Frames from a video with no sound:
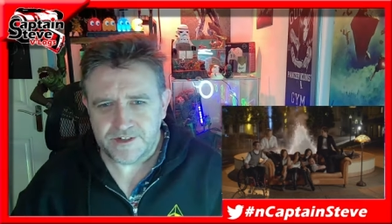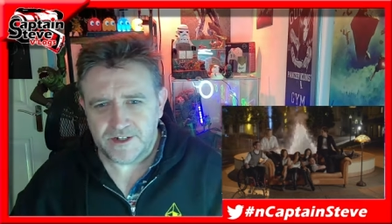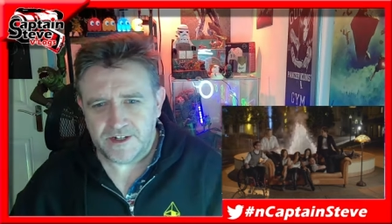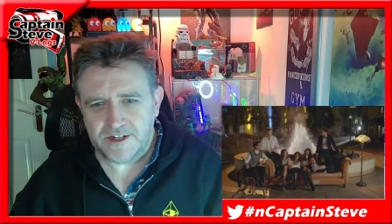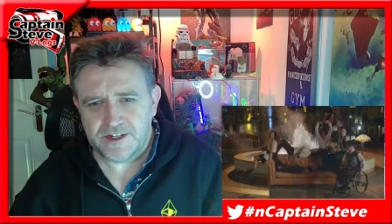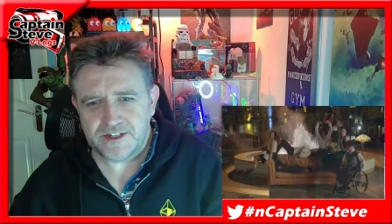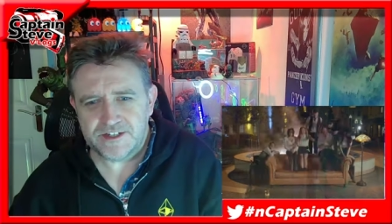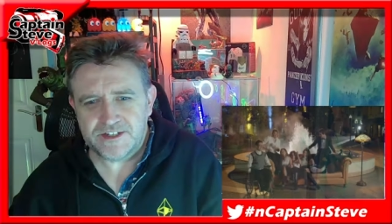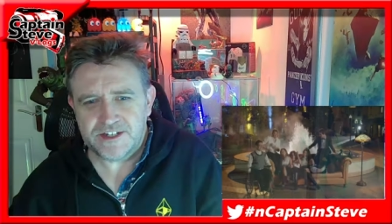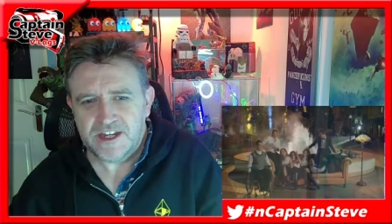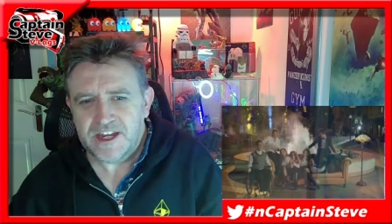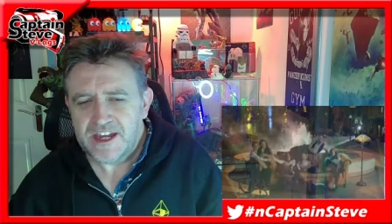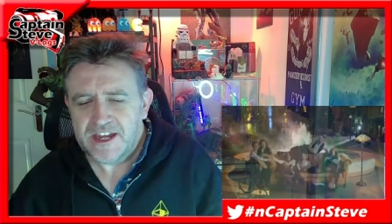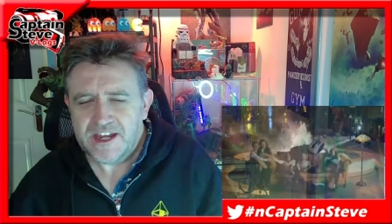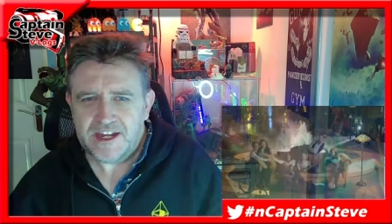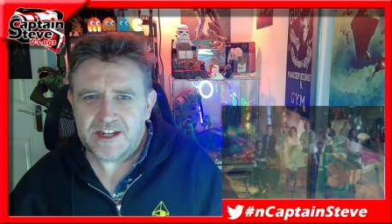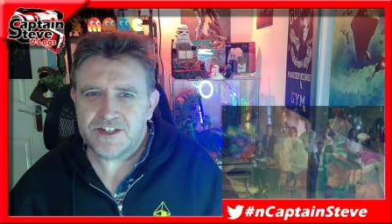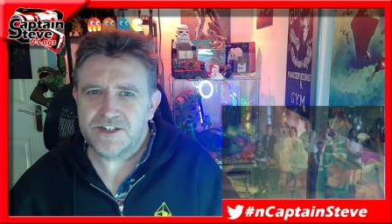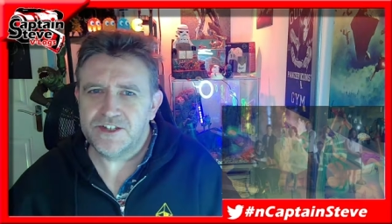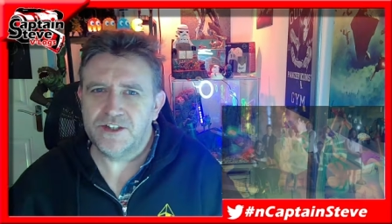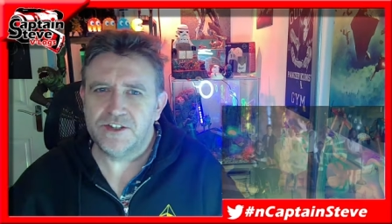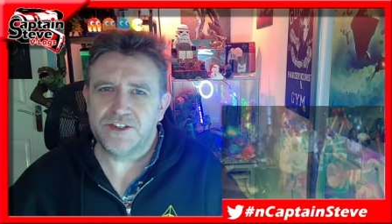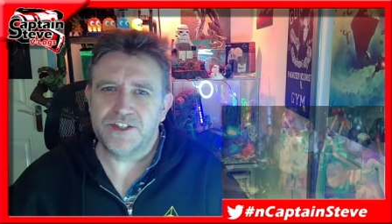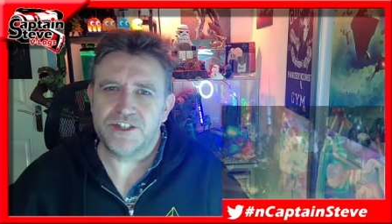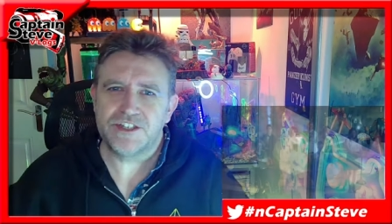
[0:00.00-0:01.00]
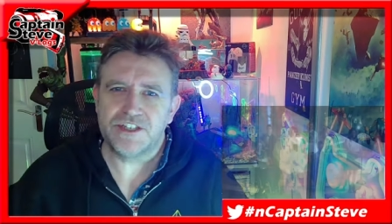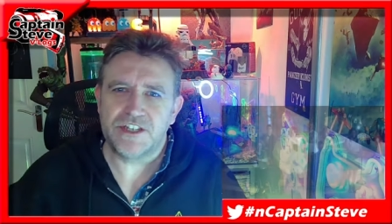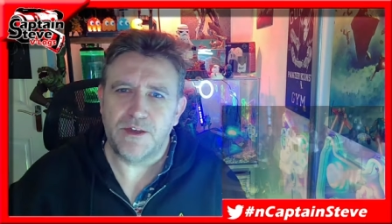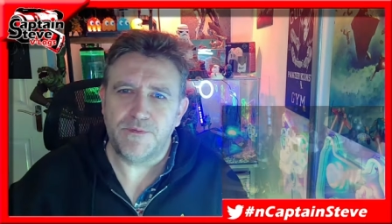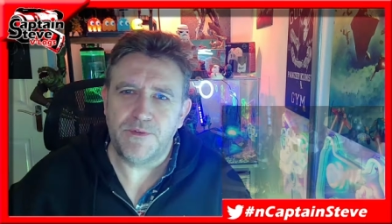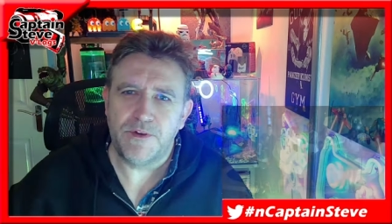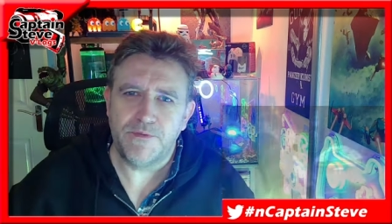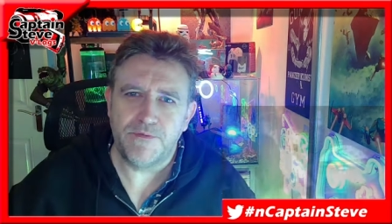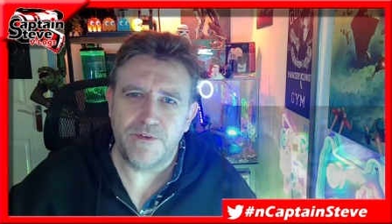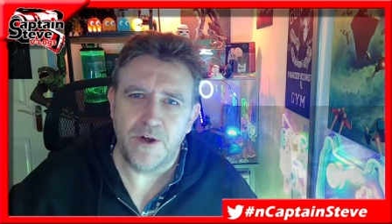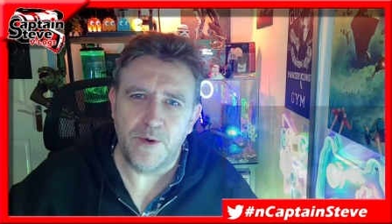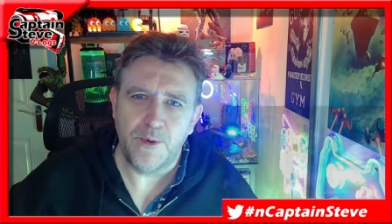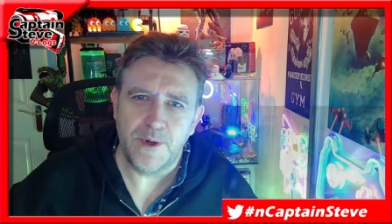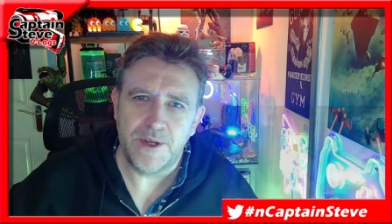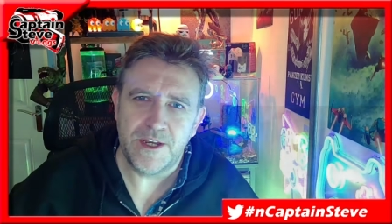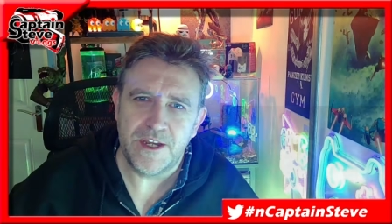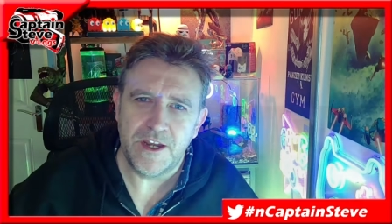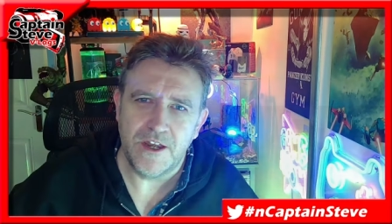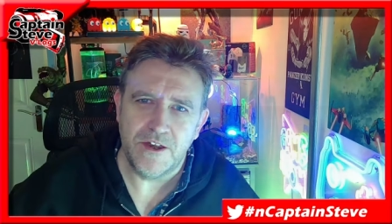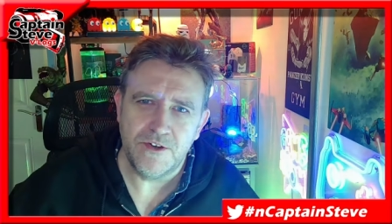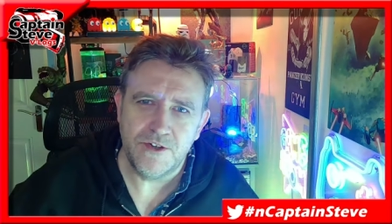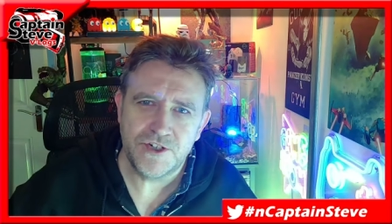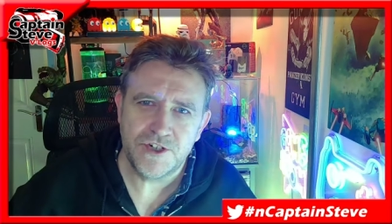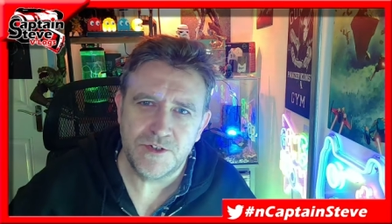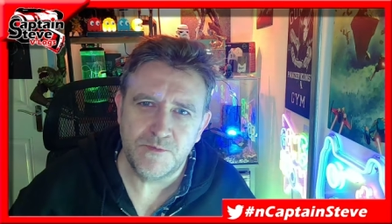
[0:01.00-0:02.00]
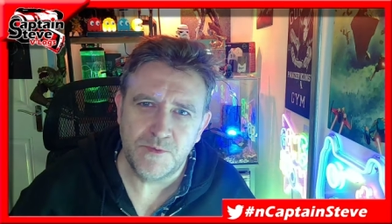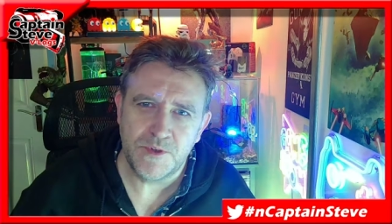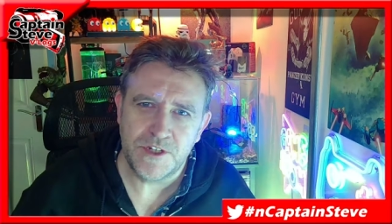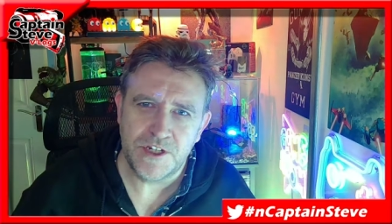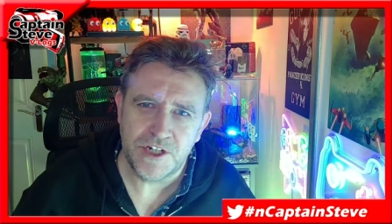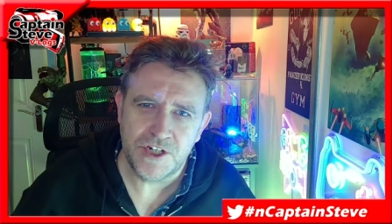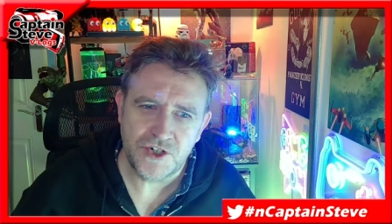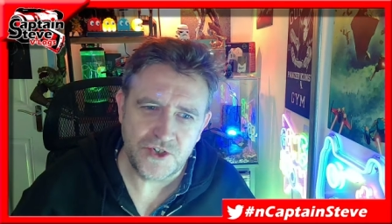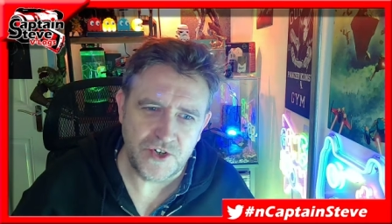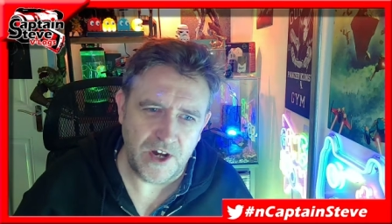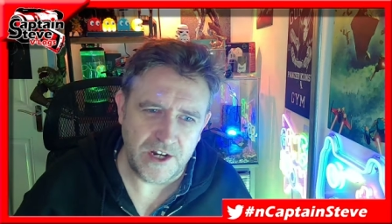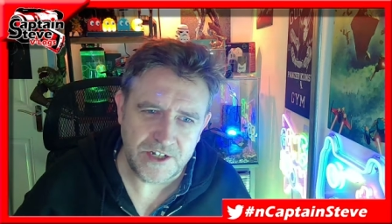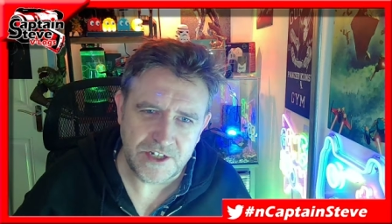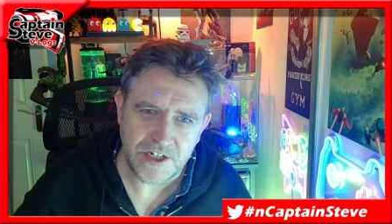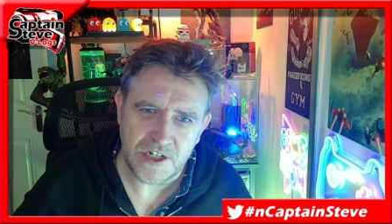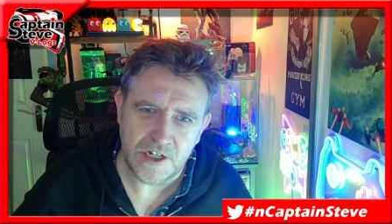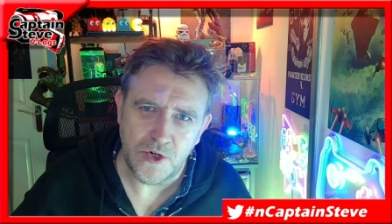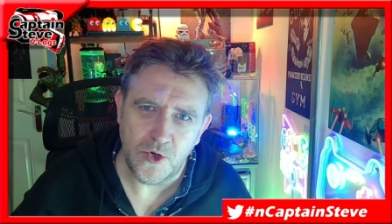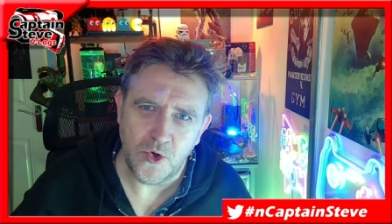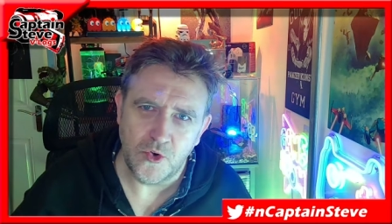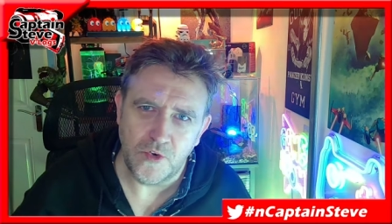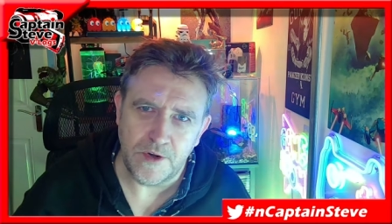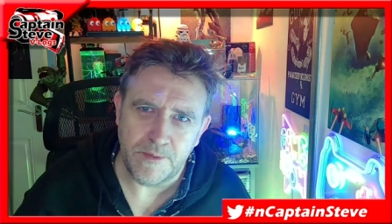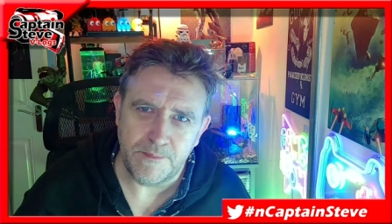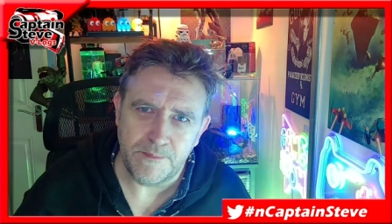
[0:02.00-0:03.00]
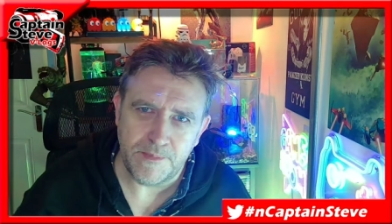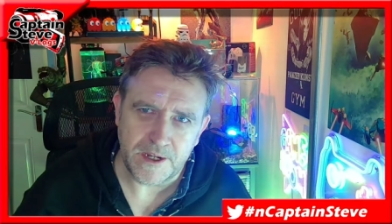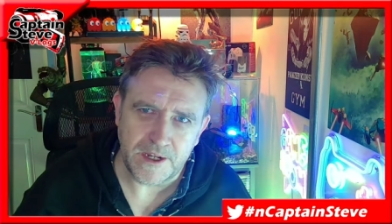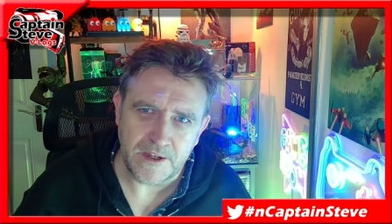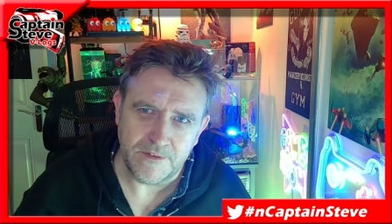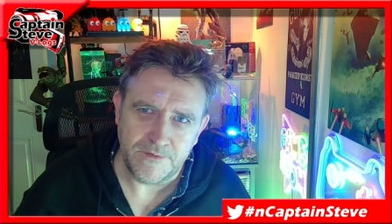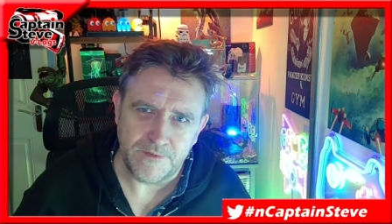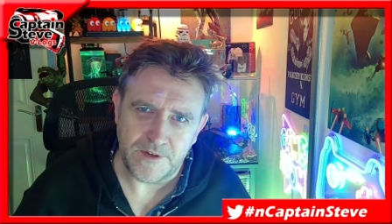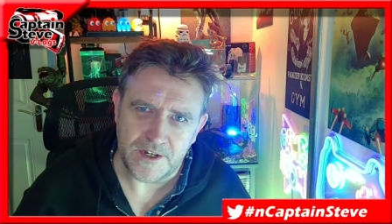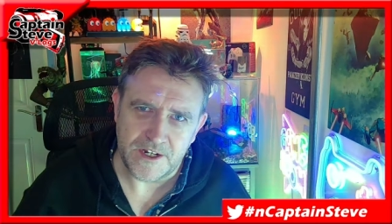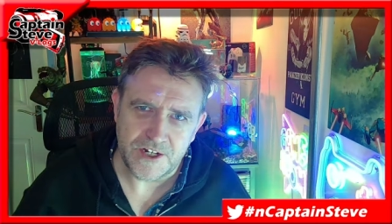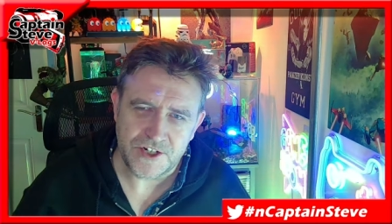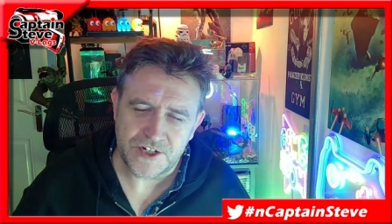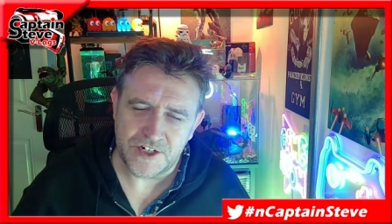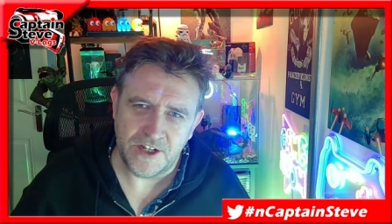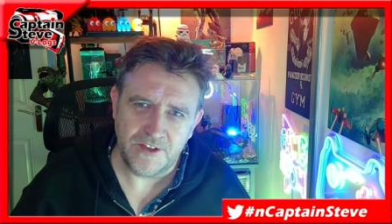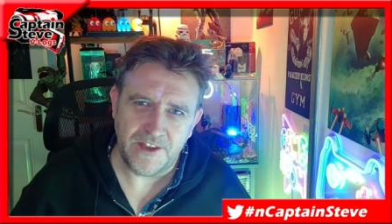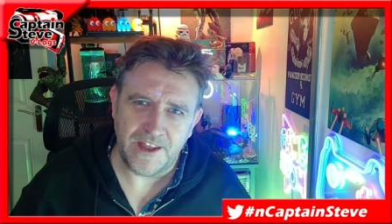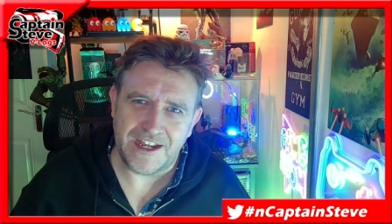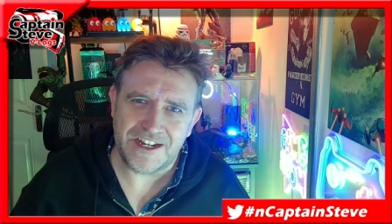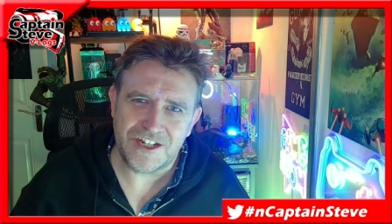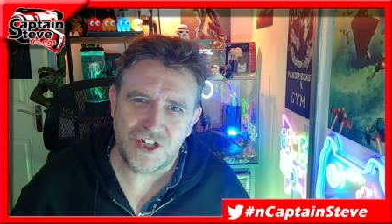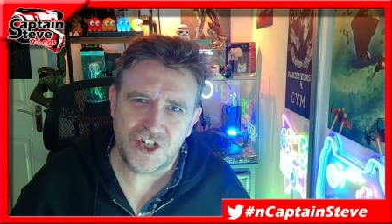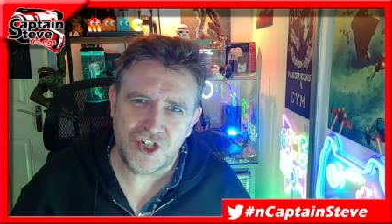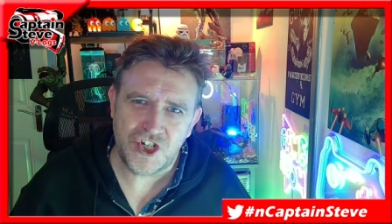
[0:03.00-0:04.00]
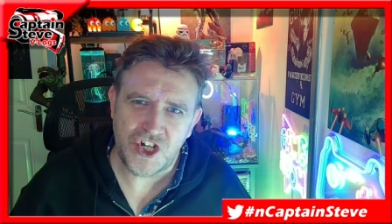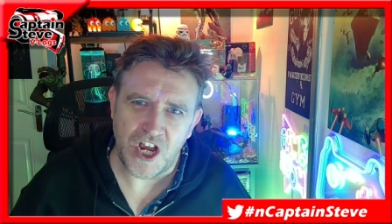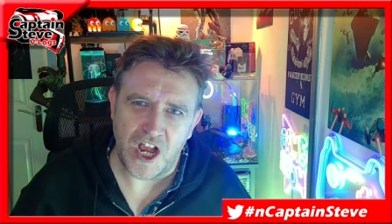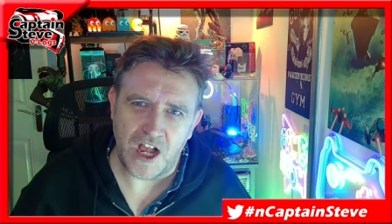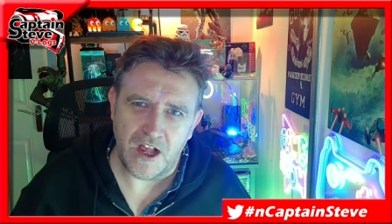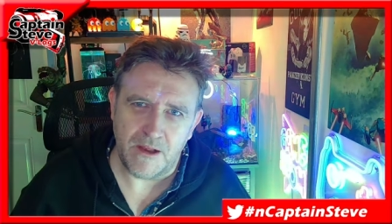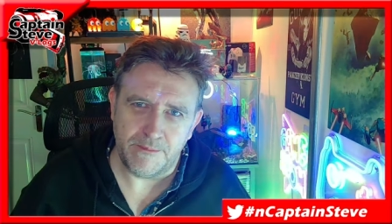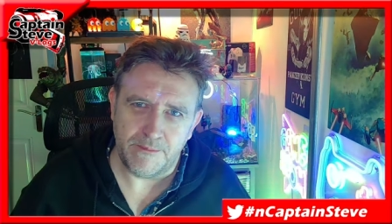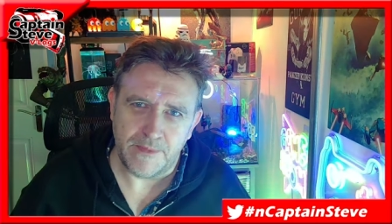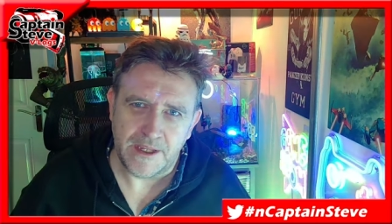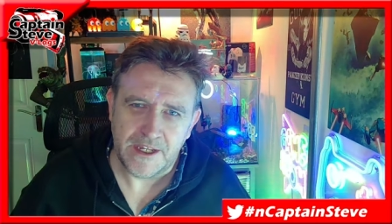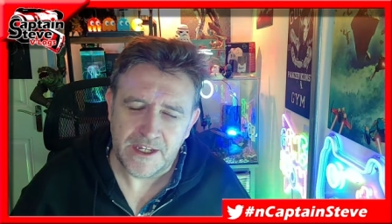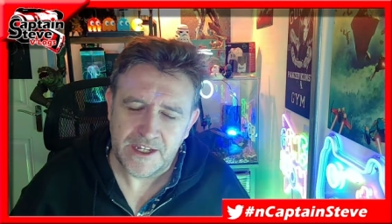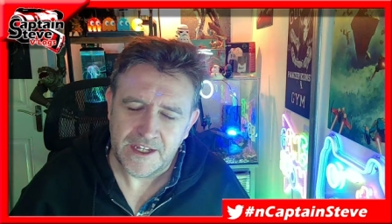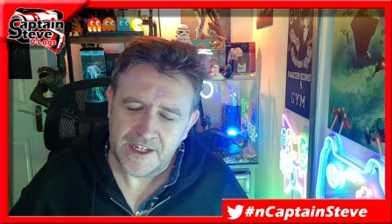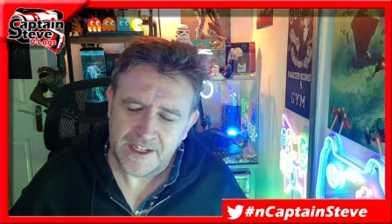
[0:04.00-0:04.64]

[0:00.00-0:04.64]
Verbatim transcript: Yes, it's not the stuff you throw in the ocean when you're trying to lure in bigger fish. No, that's chum.